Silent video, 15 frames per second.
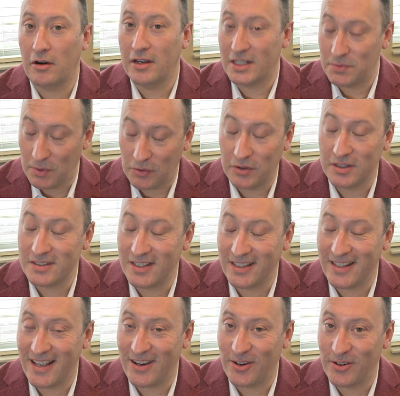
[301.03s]

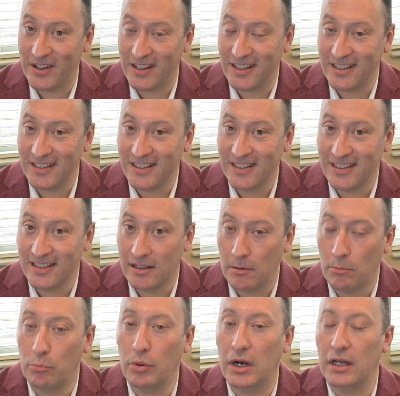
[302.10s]
experiencing that already.
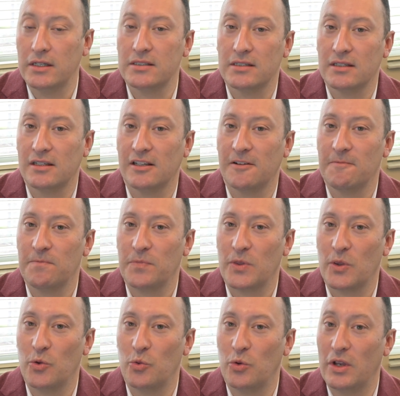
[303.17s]
But
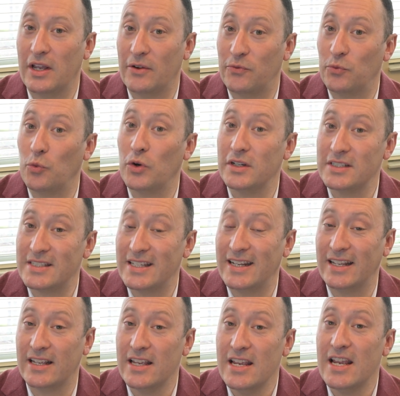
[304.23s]
if
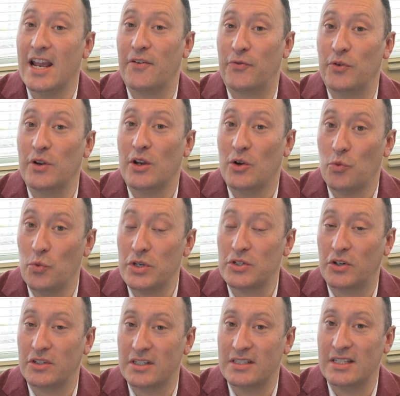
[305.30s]
we
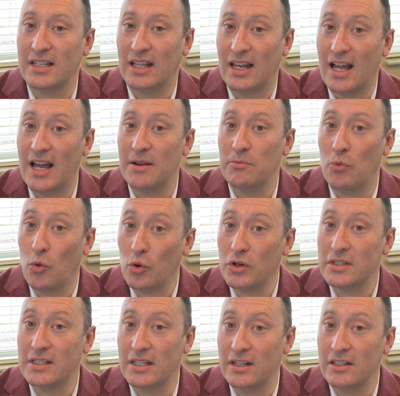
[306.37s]
start to see a lot more
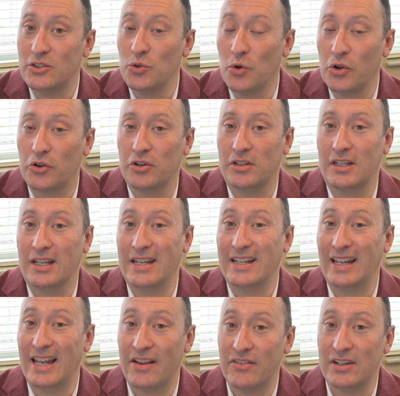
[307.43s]
sit
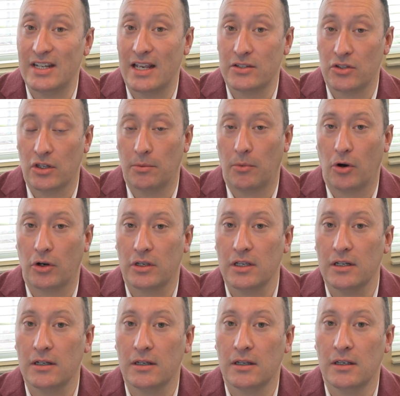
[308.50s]
211 days on the
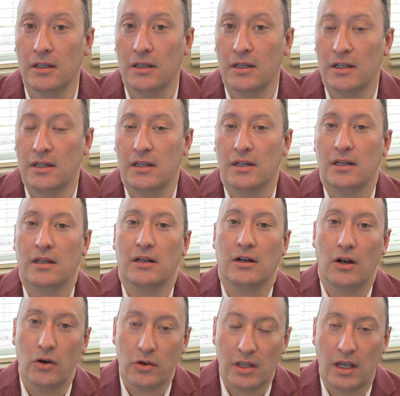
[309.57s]
market,
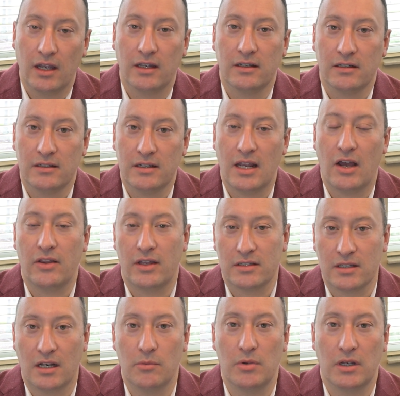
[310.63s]
okay, now
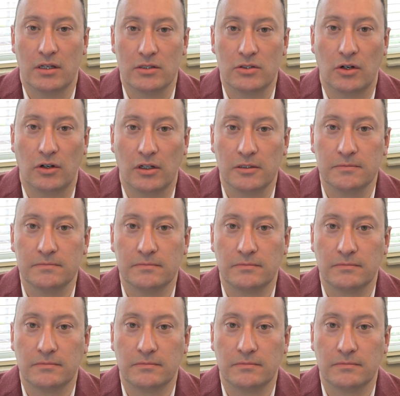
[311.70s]
that's going to be concerning.